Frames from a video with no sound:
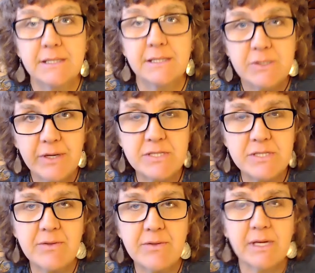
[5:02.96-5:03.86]
So here's
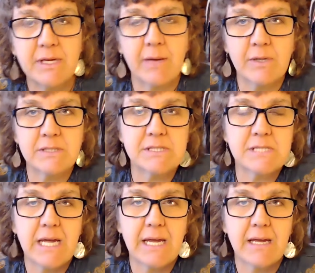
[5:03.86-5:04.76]
another thing I want to
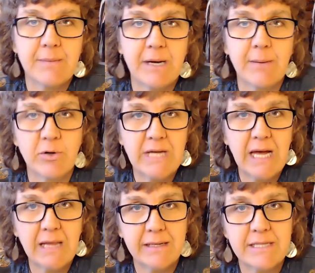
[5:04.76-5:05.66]
say about
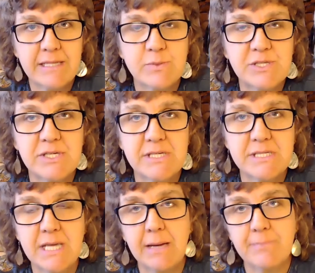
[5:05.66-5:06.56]
modalities, which is
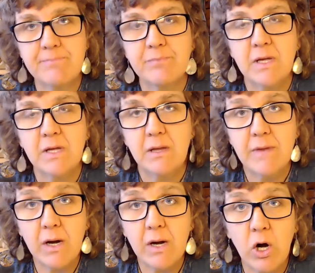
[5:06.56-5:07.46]
that
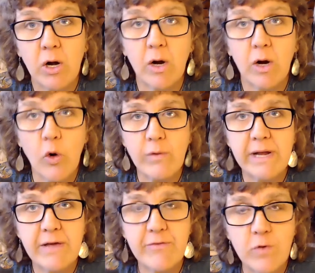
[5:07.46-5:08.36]
there are
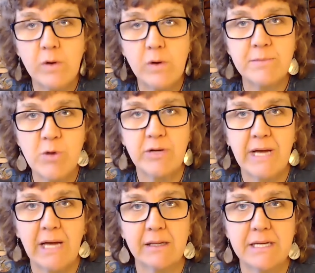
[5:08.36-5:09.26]
already formed
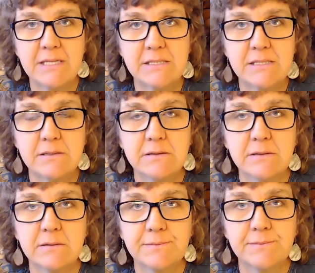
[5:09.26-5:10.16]
modalities:
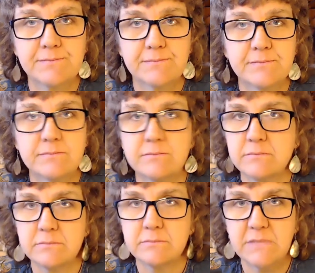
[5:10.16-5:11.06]

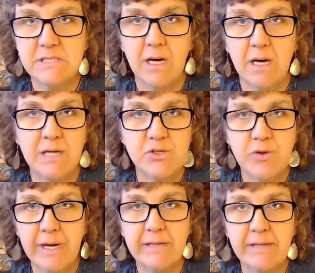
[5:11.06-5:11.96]
massage,
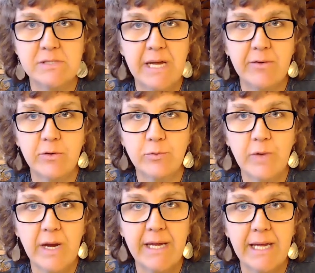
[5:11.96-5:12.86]
cranial sacral,
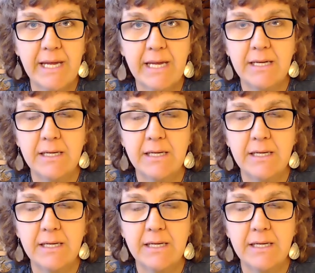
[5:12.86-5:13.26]
Reiki,